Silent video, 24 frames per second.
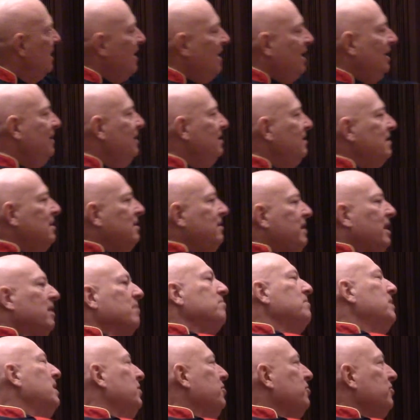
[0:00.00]
It doesn't take
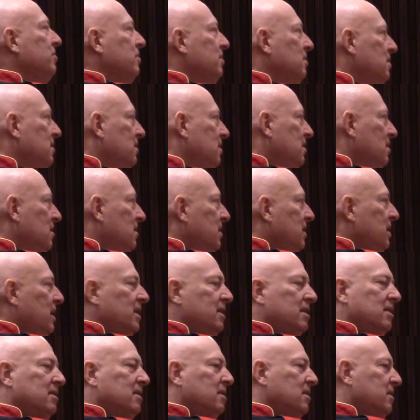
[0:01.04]
much. It
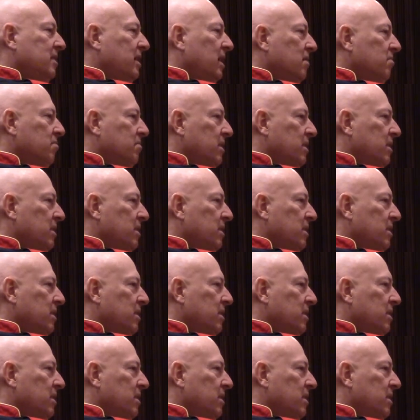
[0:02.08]
doesn't take much.